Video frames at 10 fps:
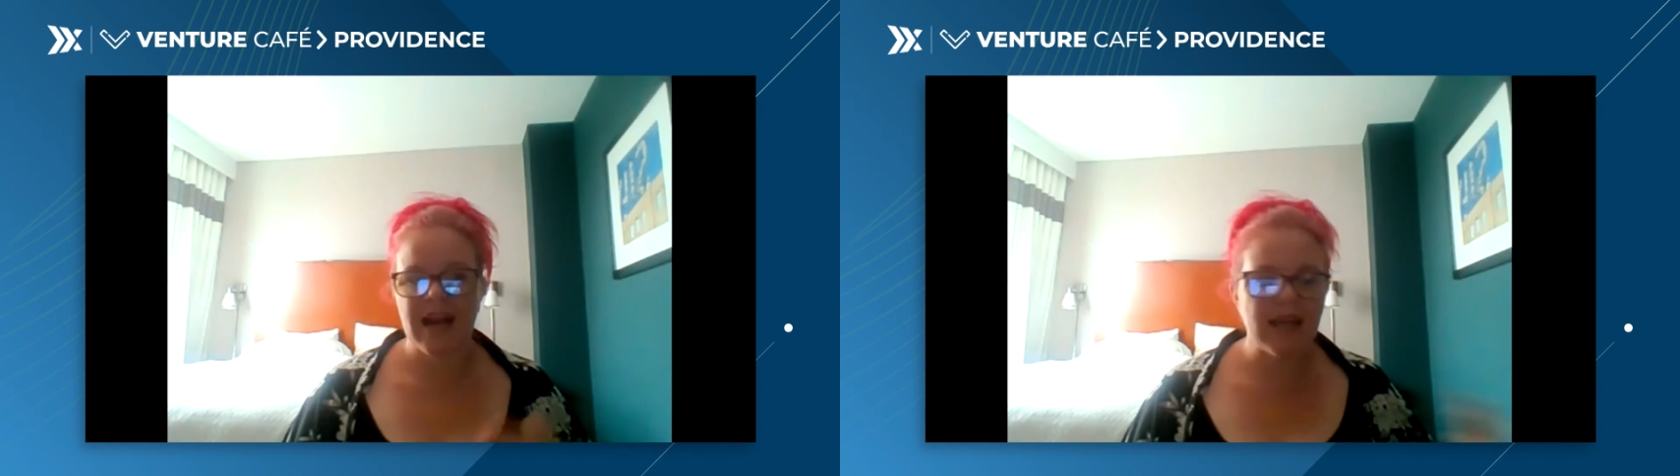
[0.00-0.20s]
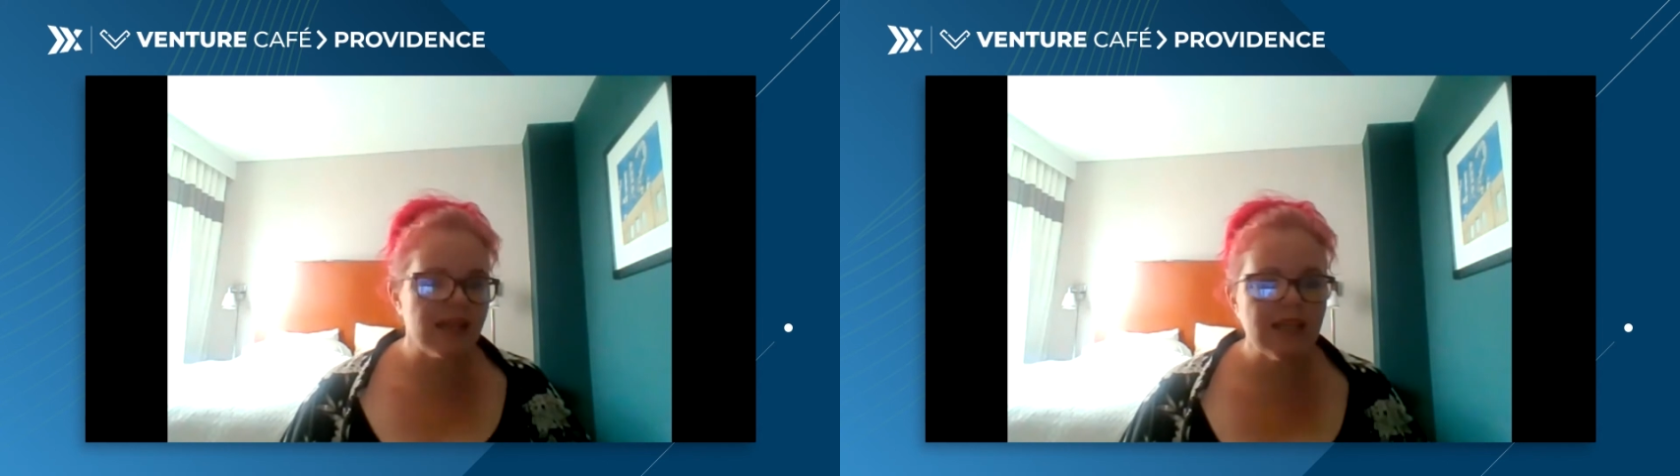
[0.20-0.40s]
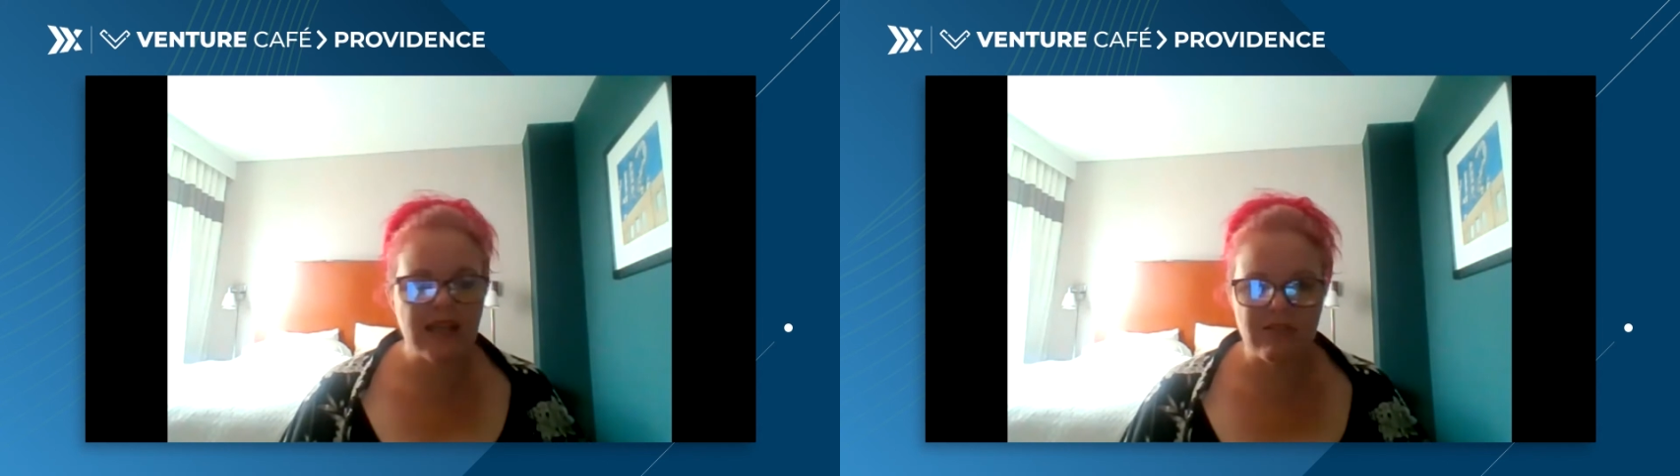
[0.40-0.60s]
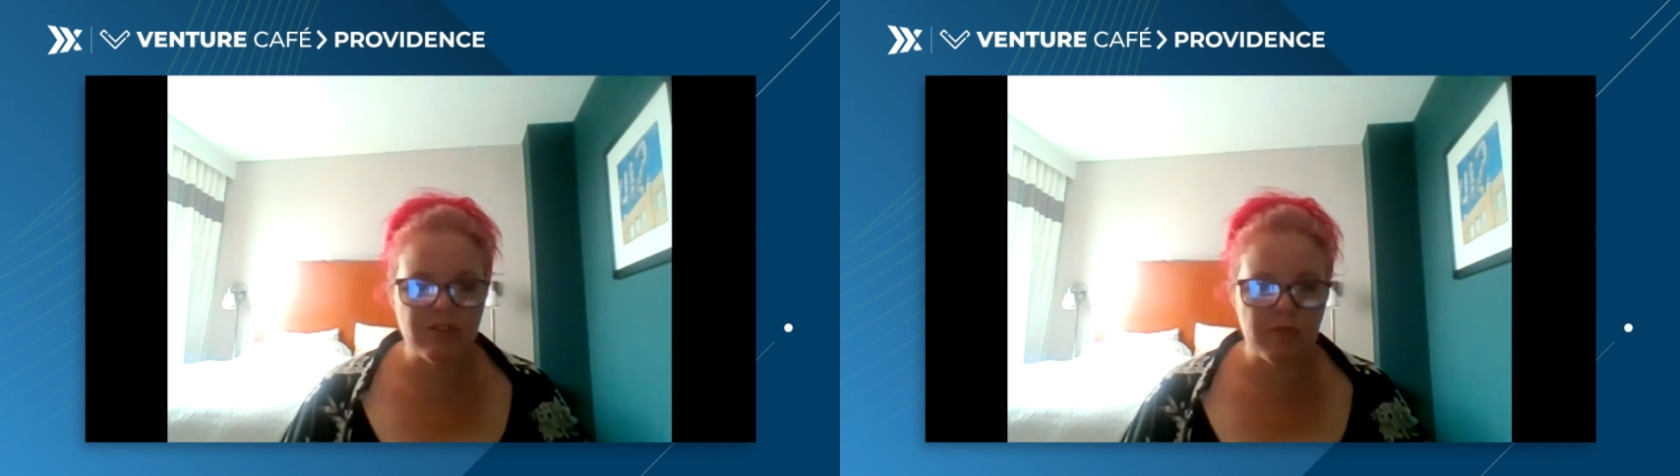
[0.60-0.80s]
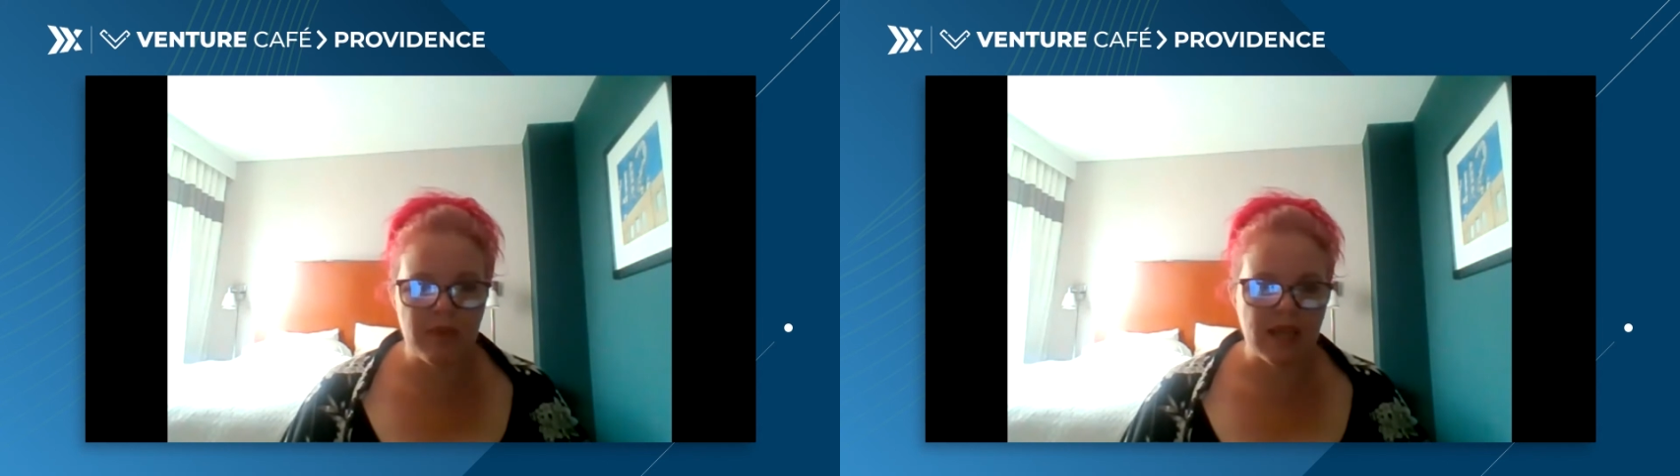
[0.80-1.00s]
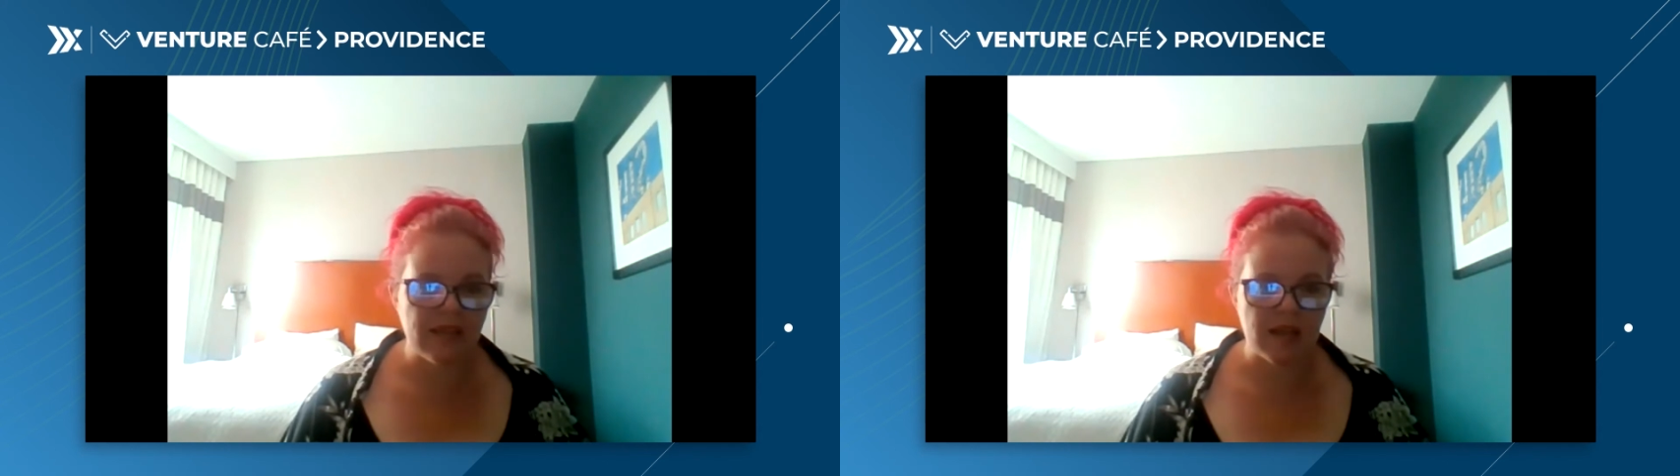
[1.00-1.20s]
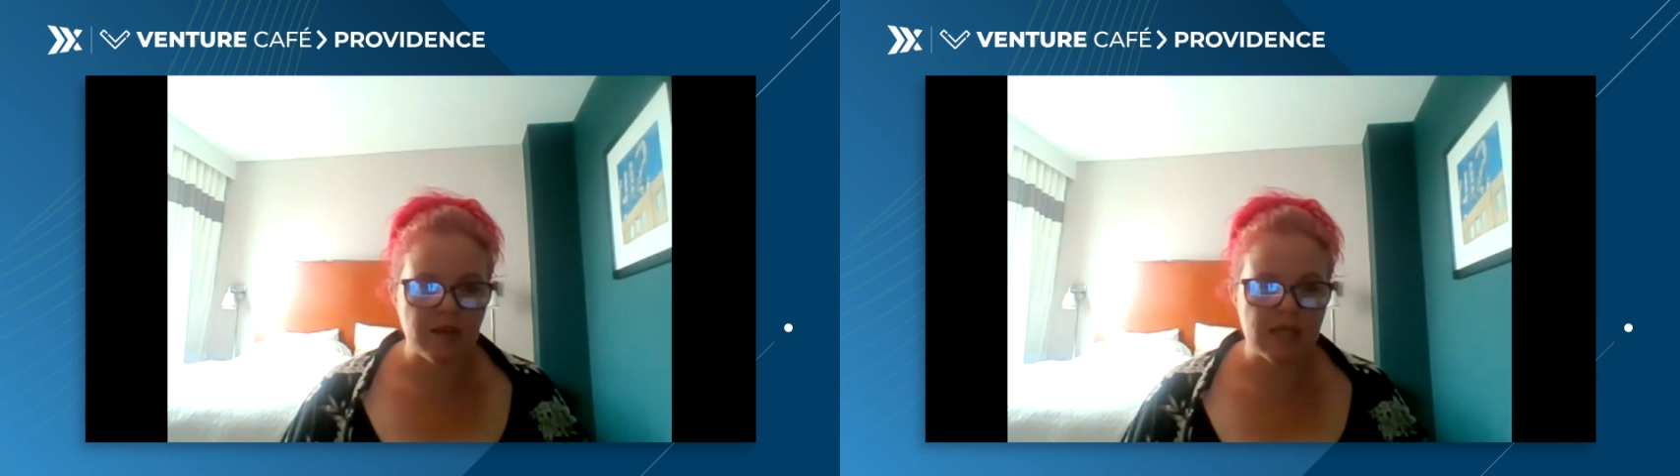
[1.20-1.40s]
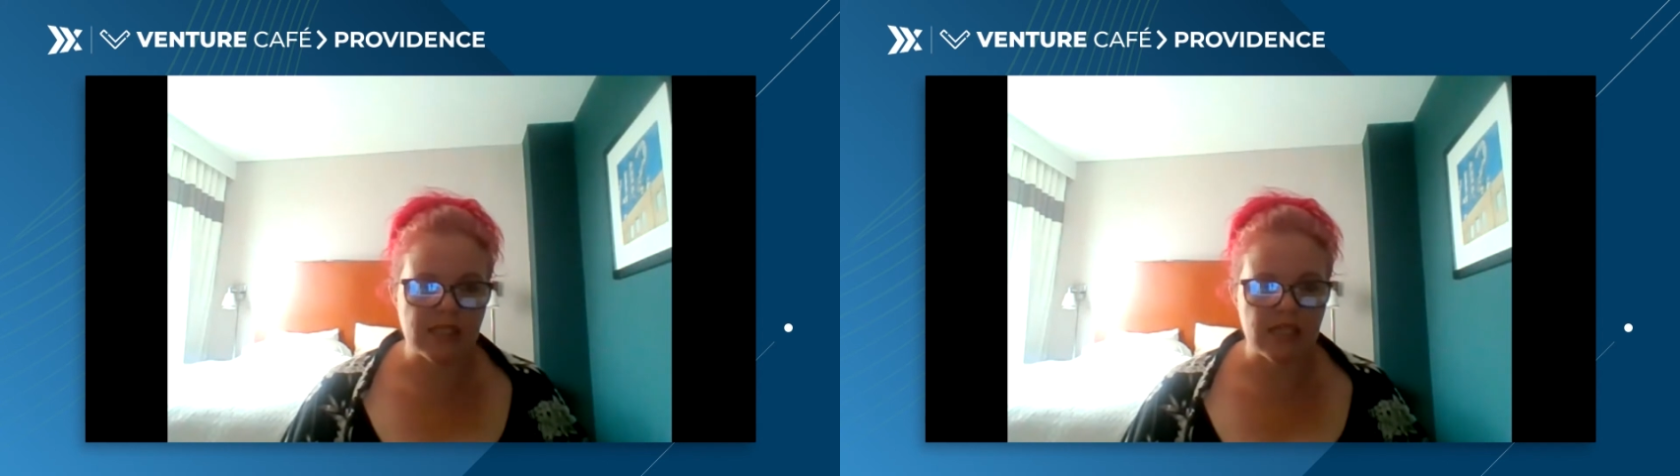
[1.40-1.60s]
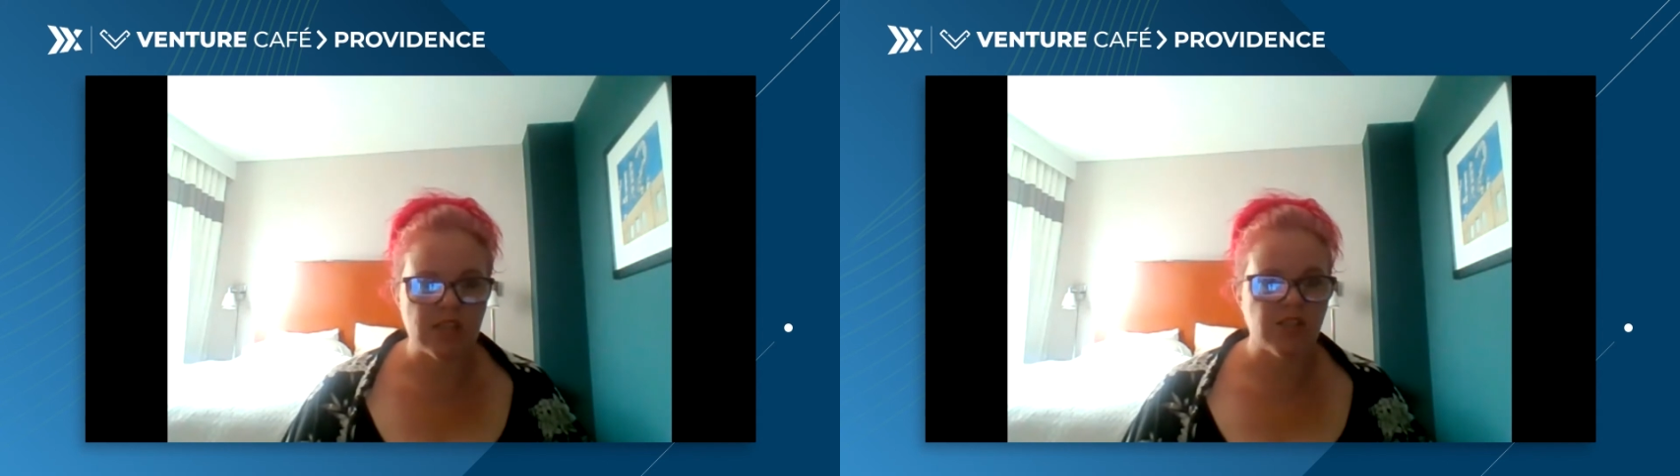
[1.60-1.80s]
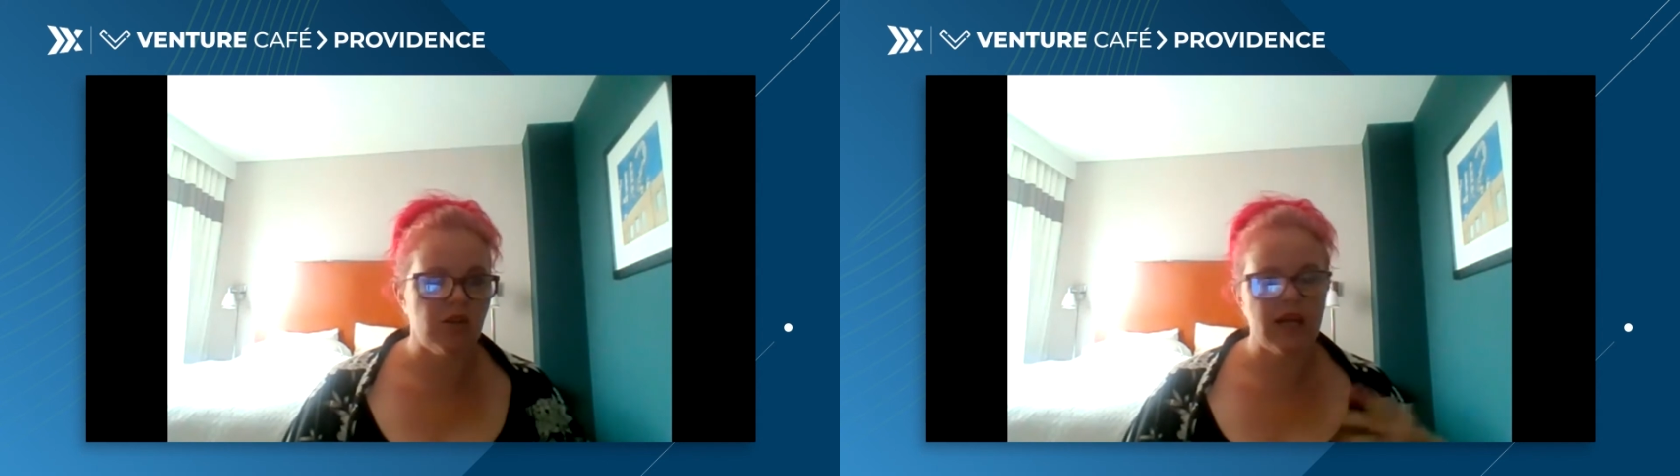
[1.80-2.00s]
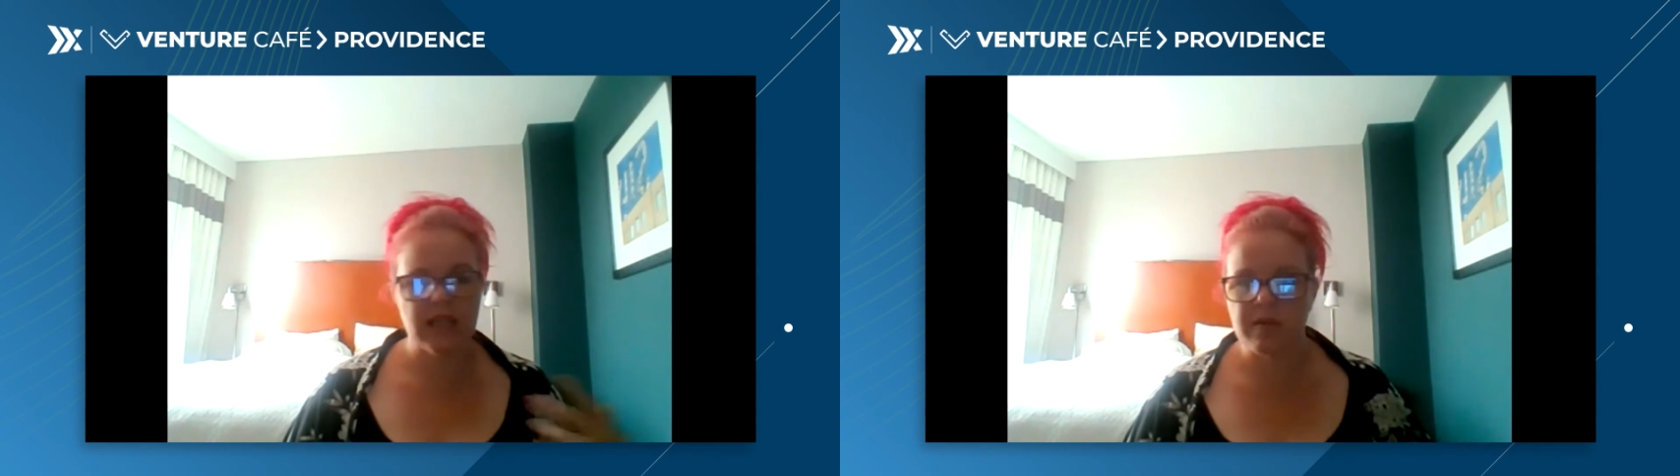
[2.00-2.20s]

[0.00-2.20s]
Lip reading: I could never make that a business, I could